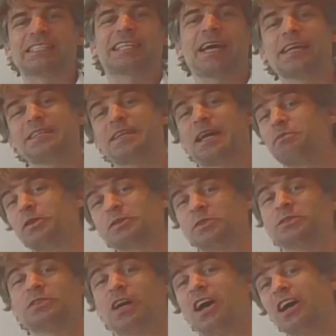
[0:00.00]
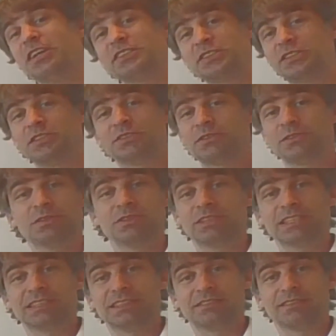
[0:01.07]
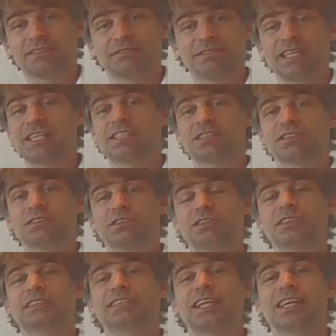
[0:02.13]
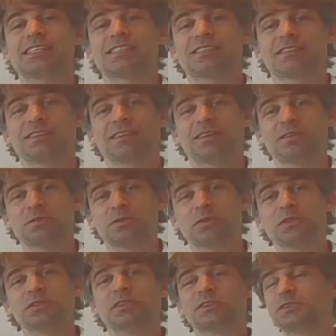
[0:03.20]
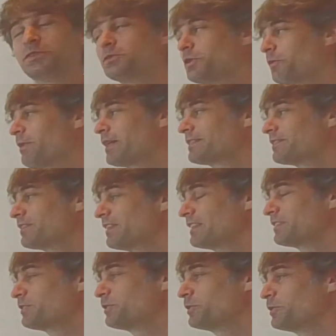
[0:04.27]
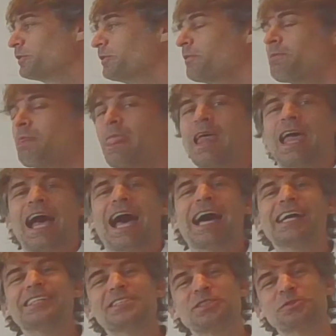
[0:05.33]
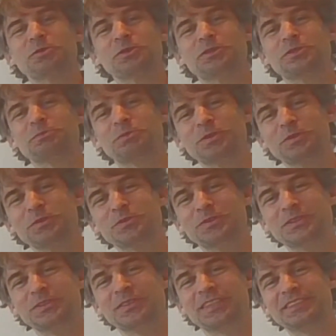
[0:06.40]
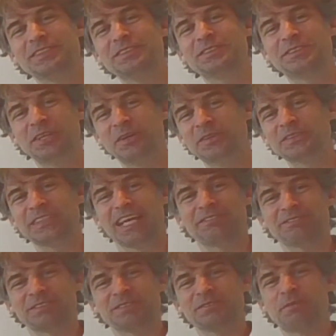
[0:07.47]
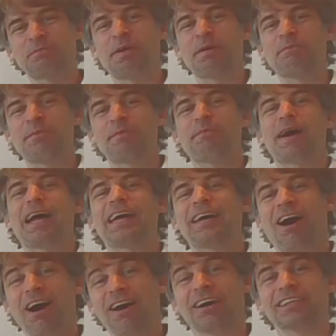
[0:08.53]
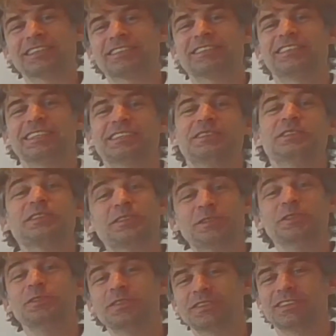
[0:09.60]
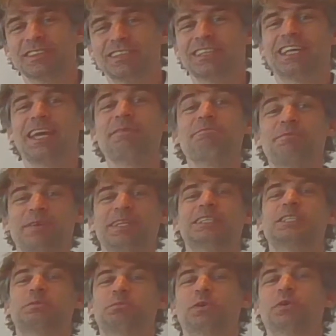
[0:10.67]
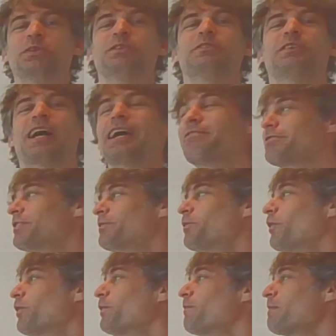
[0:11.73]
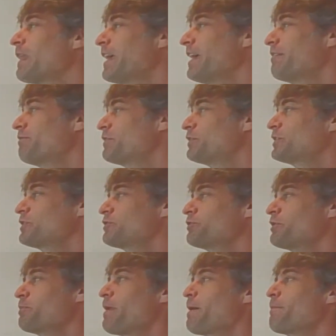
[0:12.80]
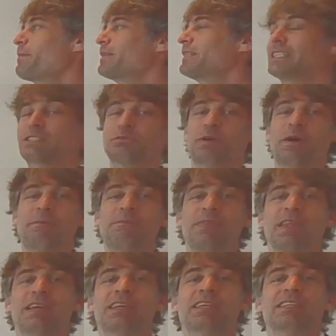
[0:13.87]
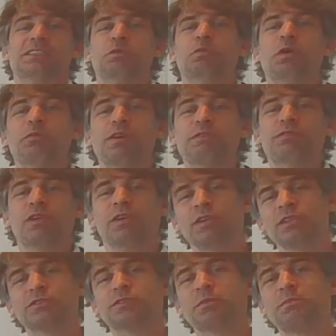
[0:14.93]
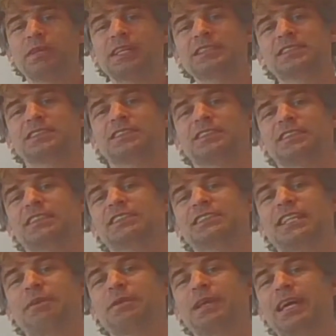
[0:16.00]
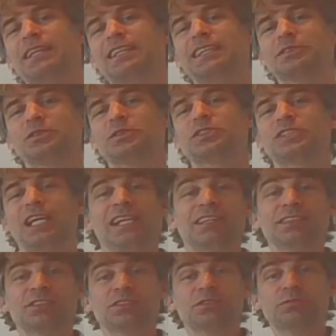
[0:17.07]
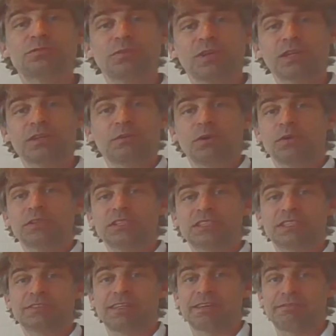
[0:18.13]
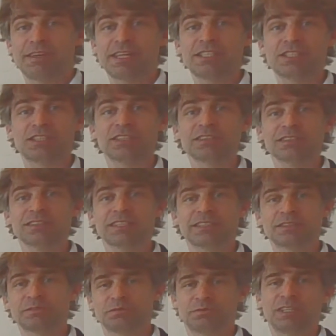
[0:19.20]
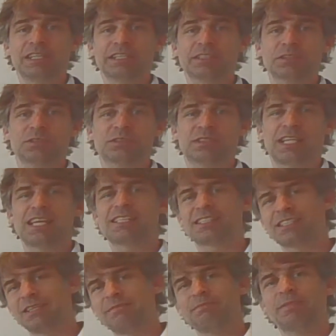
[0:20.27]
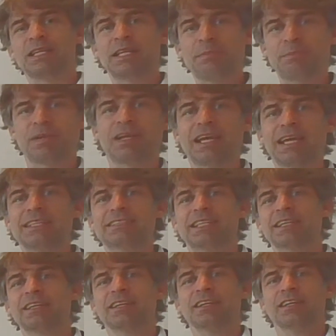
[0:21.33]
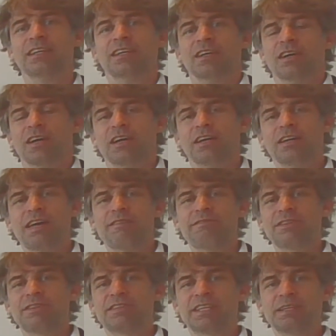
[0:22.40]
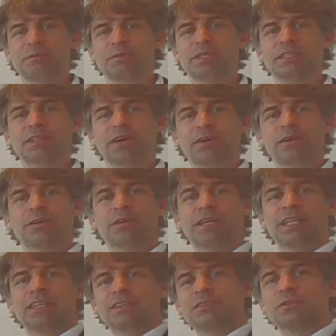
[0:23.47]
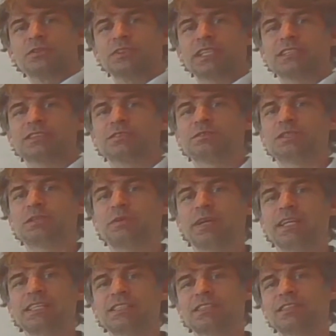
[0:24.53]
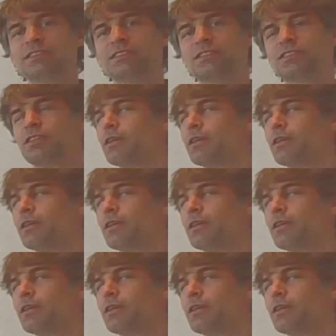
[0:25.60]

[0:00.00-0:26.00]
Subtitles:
I'm not going to ask you to do these derivations on the test. Of course not. You've got better things to do. I just want to prove to you that you don't have to remember by heart, that you could, in principle, derive them all if you just remember this one. So what we've learned from this is that we had a little challenge to follow all these derivations. That's really good test in manipulating everything we know in the context of equations.